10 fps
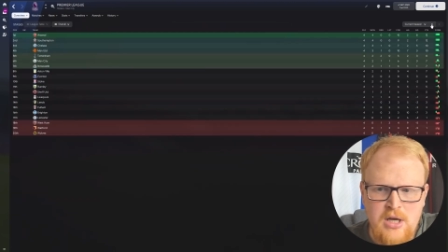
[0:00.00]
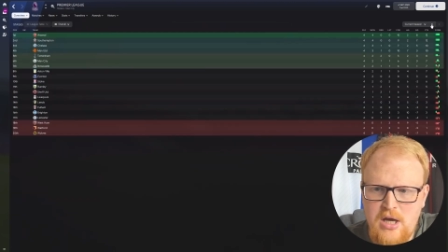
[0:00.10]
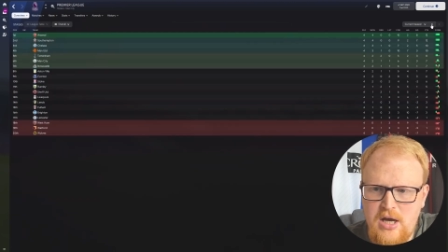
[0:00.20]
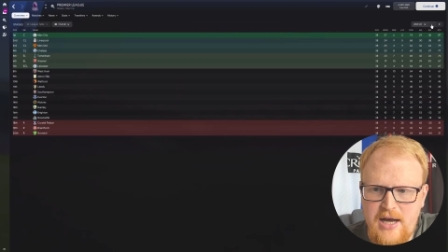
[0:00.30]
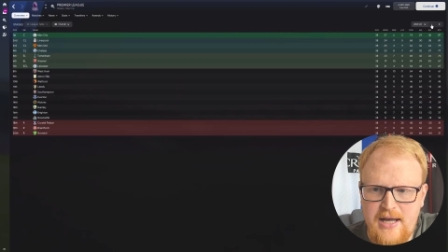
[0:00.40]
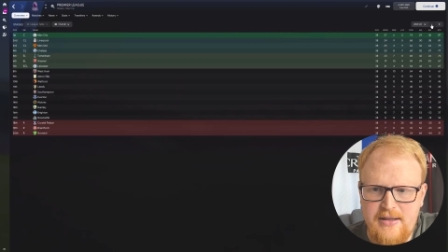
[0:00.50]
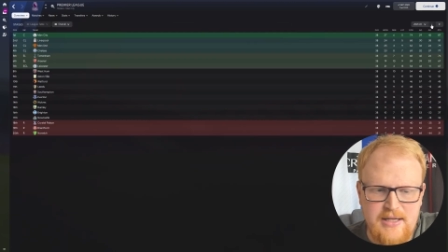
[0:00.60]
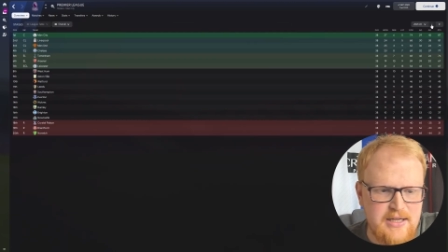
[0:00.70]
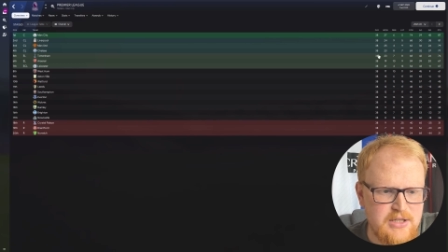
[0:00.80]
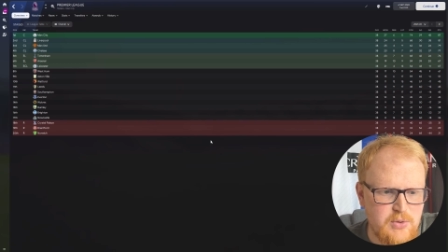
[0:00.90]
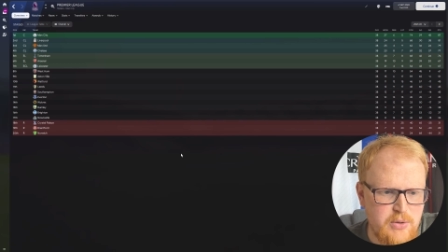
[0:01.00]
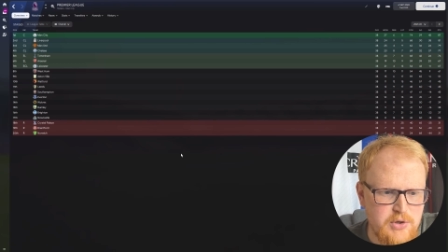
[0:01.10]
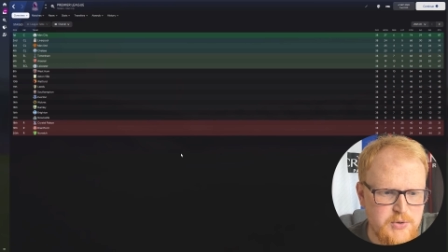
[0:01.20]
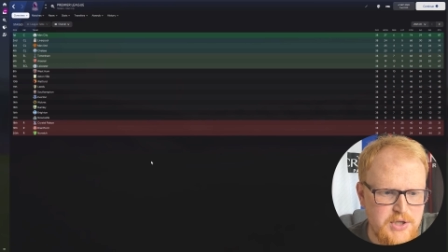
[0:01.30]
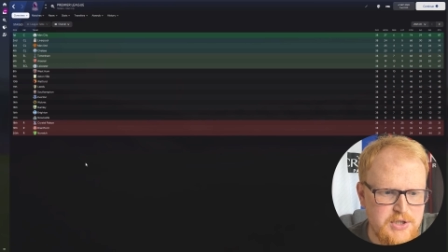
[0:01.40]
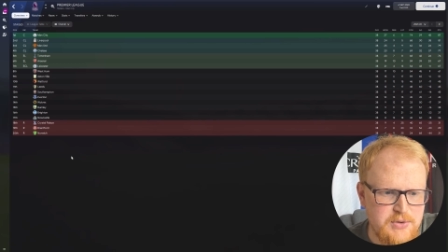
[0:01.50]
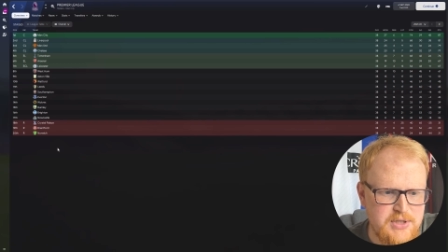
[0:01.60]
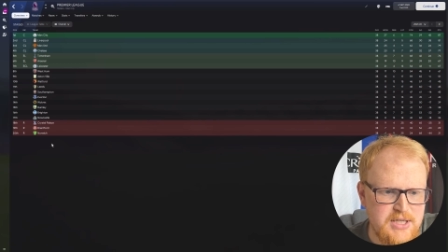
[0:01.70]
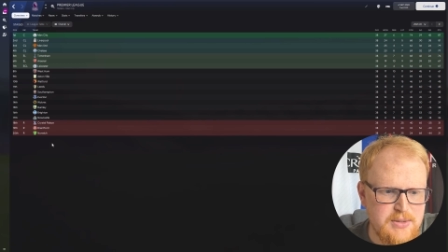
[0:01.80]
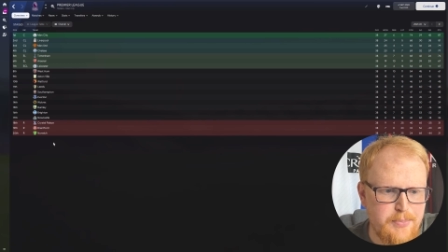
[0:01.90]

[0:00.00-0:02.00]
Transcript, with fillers: uh, at the twenty-one twenty-two season.